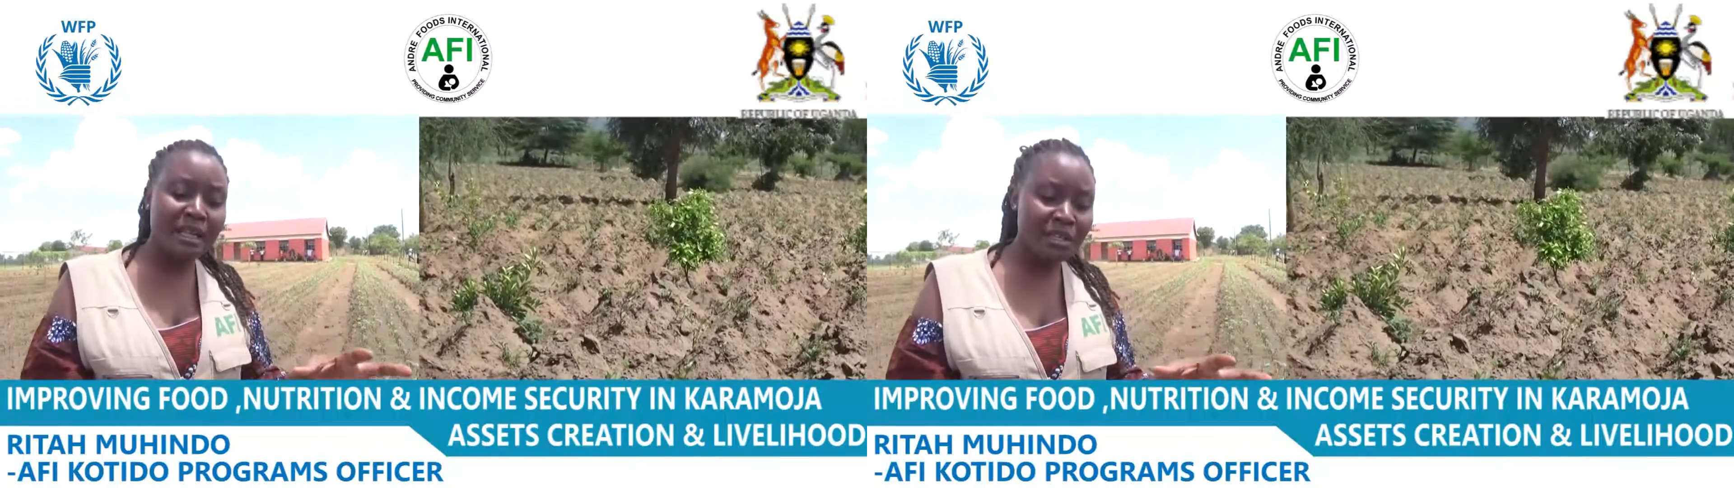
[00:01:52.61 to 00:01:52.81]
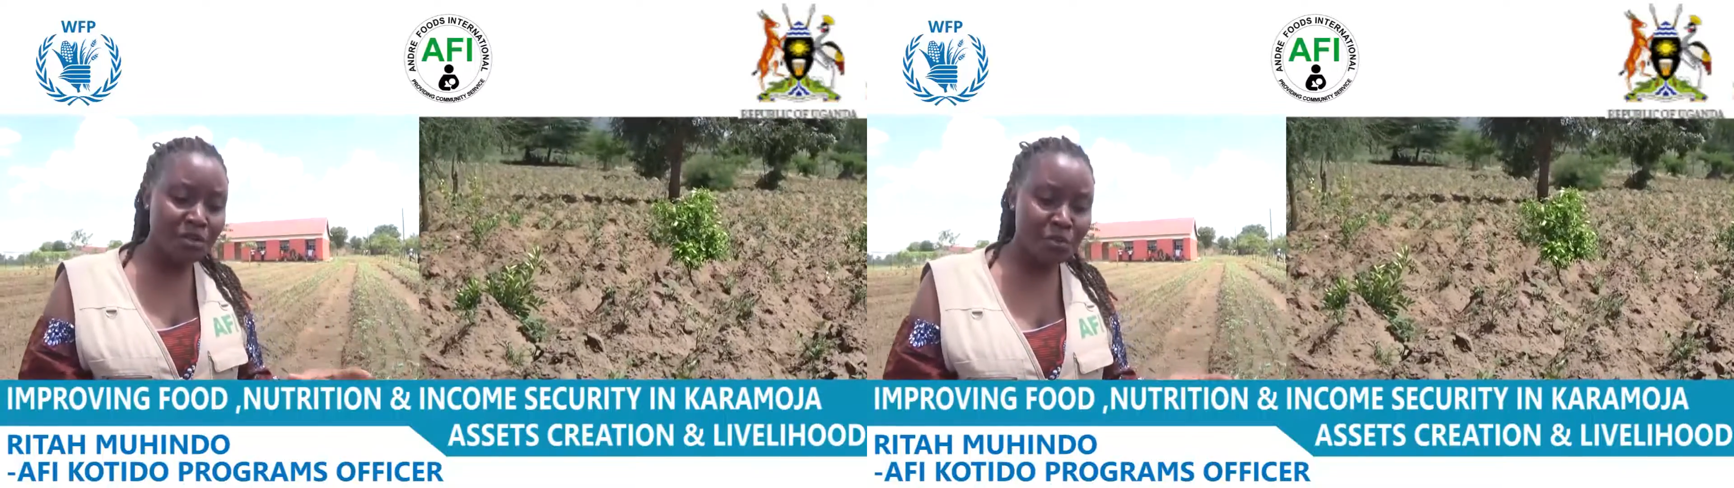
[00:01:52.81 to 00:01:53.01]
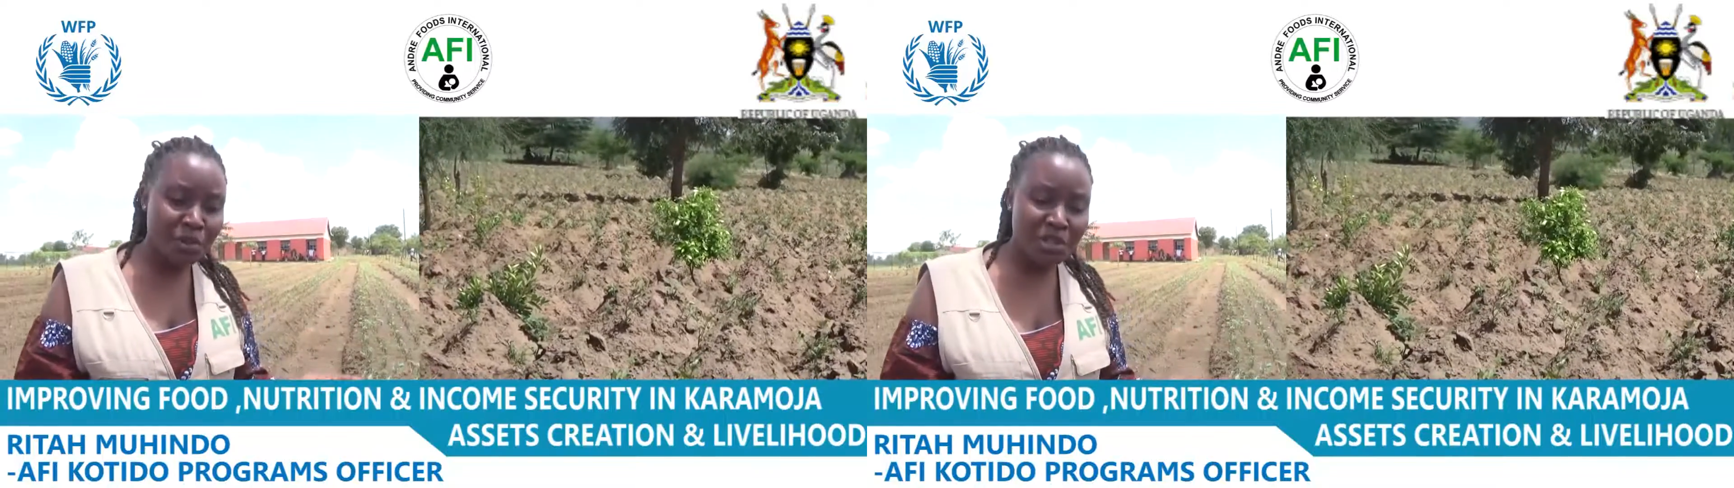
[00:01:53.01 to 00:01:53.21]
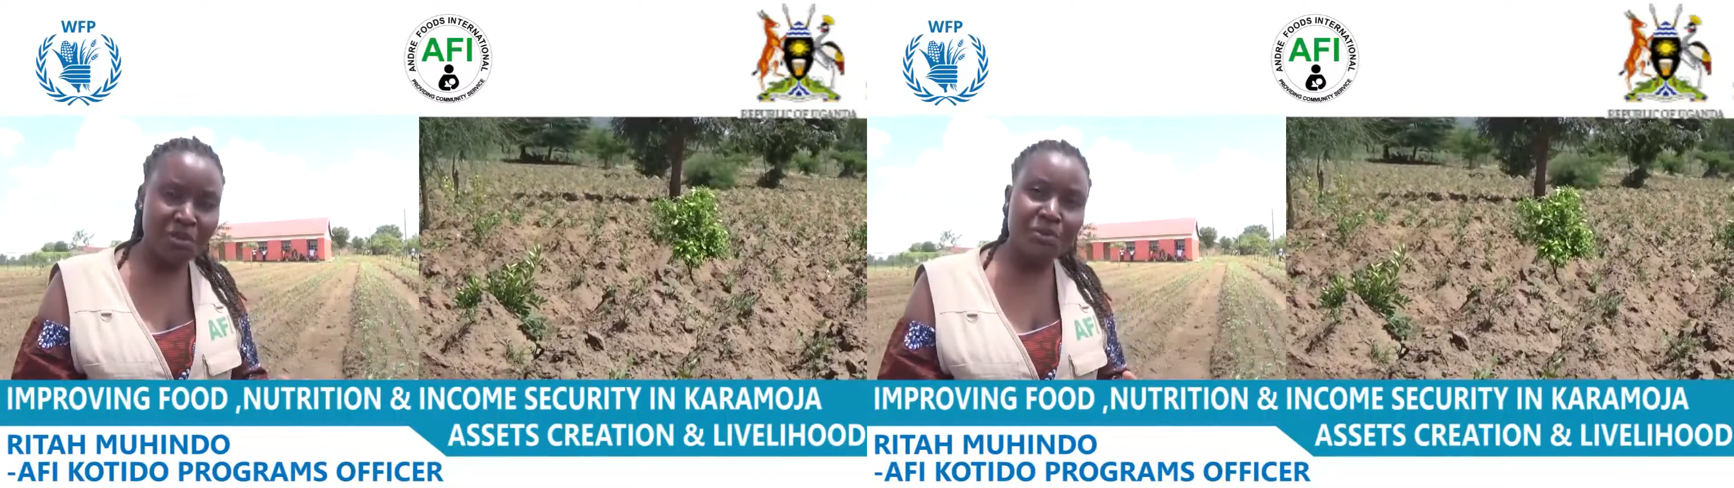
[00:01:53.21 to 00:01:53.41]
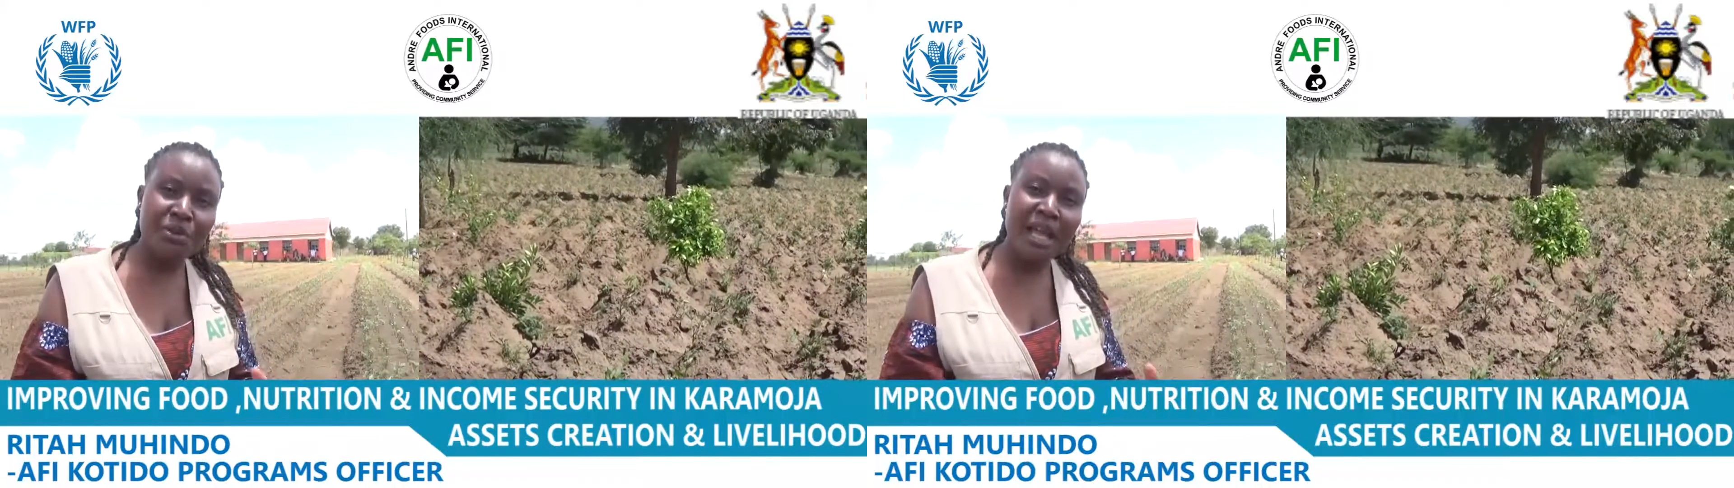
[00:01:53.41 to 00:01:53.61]
at least sweet
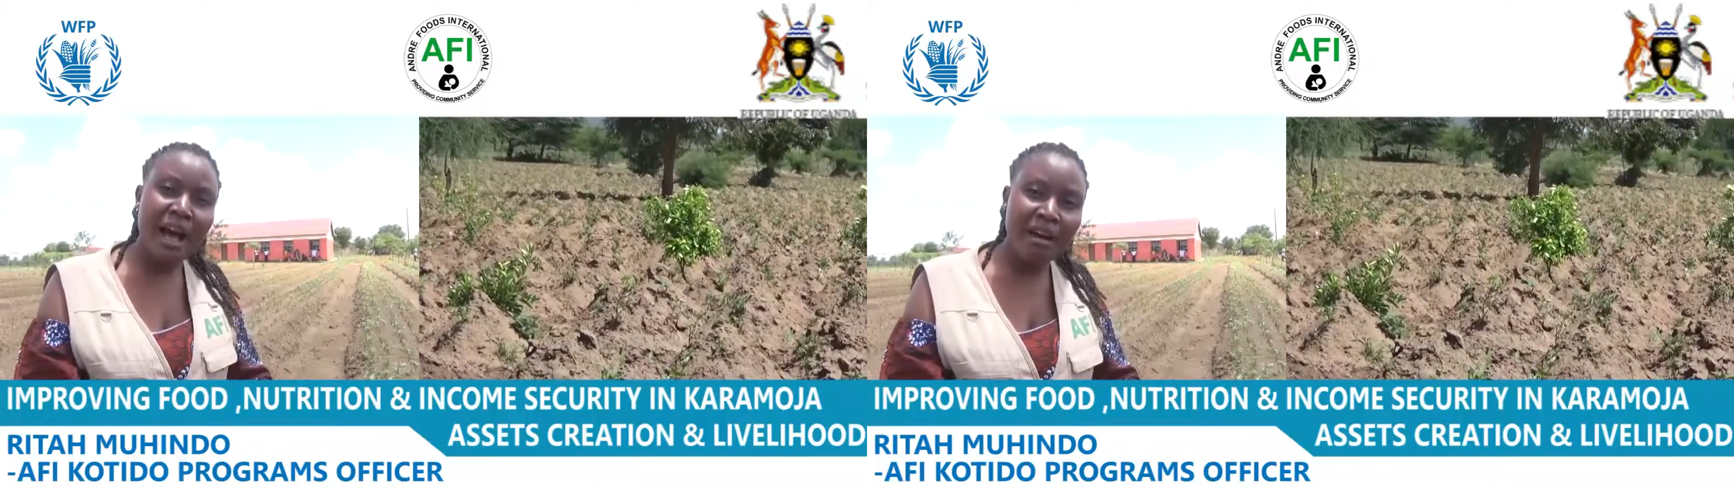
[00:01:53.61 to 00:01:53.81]
potatoes on